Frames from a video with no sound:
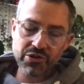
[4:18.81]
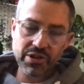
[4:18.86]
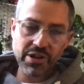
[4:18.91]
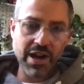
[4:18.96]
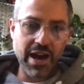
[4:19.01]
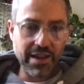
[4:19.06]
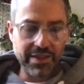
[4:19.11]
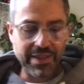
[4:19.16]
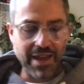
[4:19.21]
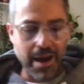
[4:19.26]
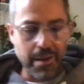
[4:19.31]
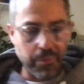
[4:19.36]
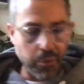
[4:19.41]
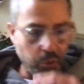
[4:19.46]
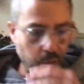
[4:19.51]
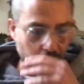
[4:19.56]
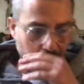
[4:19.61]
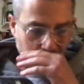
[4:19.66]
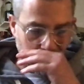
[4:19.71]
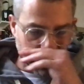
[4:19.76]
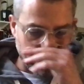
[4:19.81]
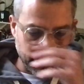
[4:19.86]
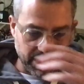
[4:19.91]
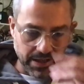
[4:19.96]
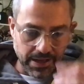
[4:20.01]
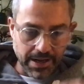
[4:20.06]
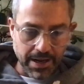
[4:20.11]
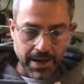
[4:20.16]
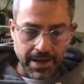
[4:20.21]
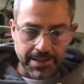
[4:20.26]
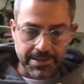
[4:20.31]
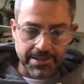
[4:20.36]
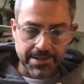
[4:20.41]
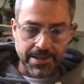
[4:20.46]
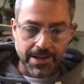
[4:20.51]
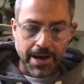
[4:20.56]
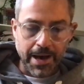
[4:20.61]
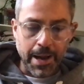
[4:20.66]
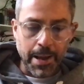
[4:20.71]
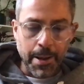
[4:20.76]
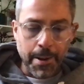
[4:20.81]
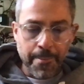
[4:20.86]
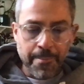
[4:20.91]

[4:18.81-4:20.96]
at that point in Lacan's thought.